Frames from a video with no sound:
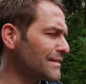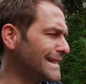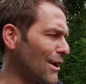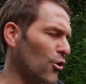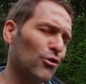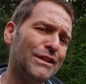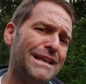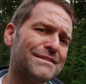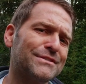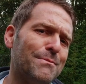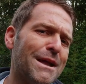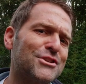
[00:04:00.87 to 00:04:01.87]
The
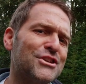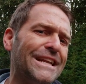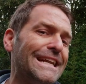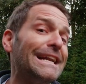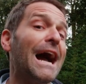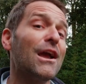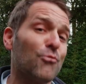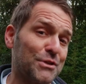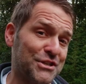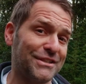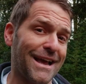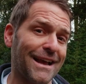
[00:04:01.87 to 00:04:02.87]
earliest mention in an
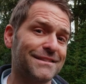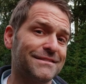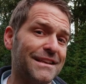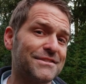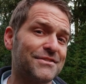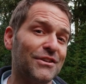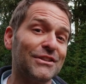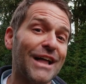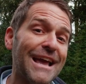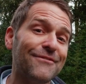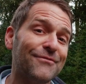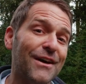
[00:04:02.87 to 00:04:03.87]
Irish text is the
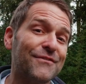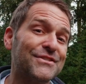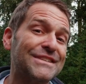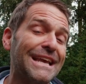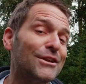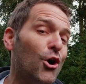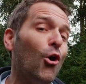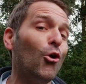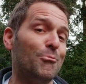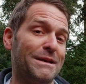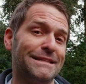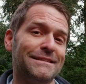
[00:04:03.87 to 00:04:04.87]
life of St.
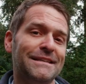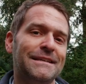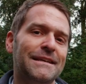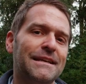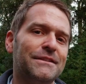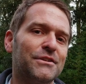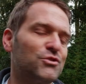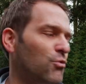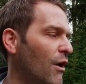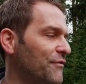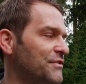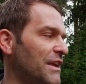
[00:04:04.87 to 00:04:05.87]
Colman in the
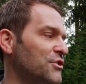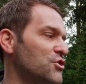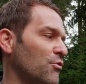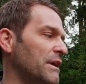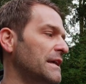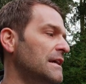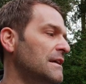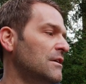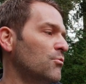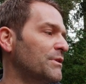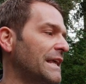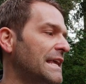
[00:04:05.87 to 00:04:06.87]
12th century,
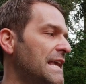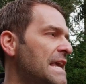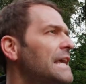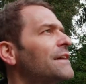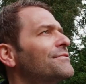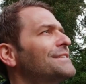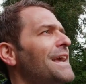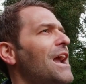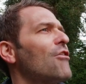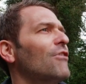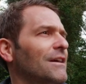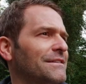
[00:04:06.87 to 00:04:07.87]
when the king of
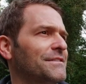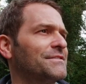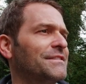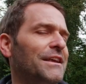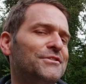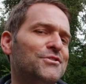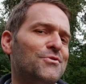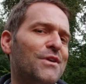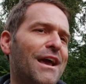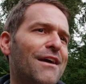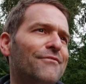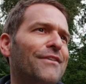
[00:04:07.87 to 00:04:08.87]
Tara is said to
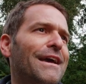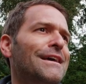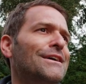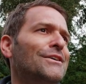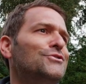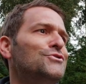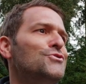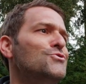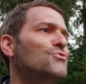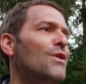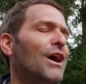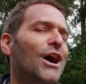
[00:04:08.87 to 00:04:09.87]
have
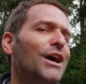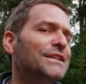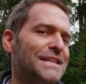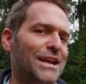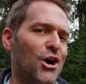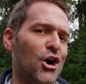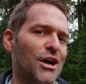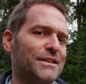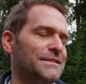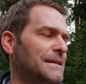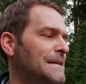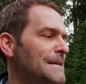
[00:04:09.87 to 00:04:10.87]
2 hunting
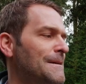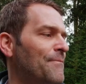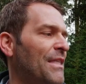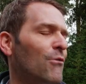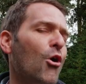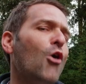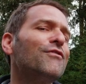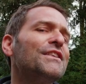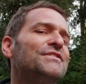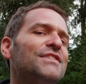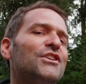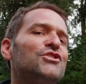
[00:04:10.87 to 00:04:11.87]
hawks. Now, over
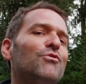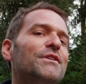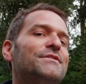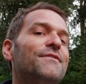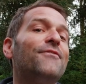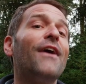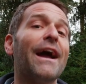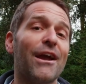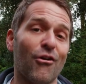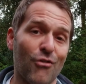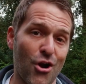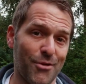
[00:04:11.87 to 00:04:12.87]
the centuries,
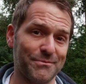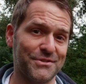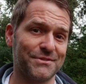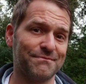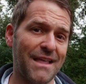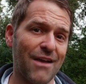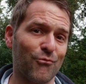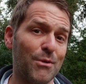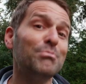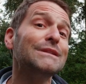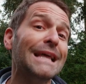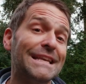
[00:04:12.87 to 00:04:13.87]
firearms have
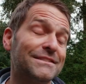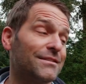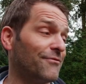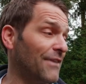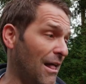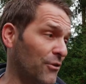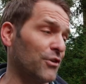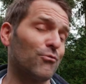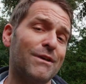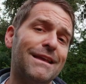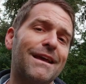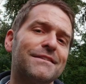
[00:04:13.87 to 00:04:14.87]
replaced
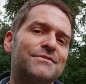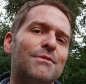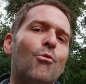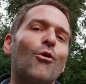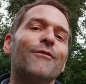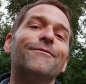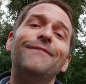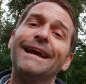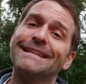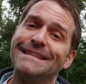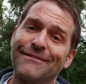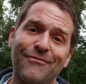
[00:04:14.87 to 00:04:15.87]
falconry as the more
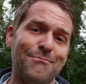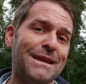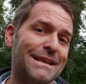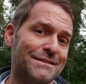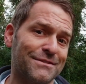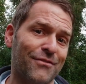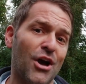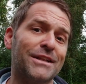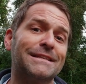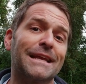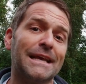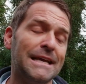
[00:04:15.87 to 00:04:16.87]
effective means of
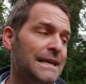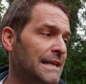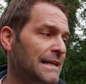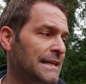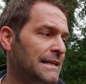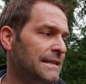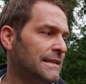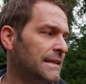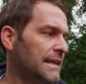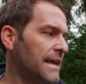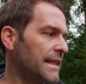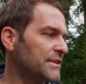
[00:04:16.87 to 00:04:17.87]
hunting.
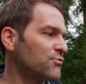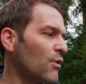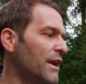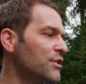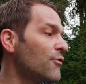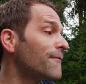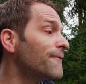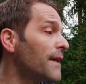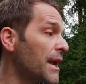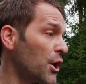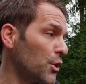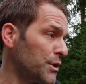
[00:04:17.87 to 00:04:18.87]
Yeah, that's right, you're
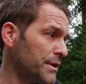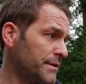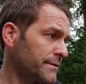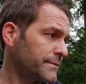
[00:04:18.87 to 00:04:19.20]
fired.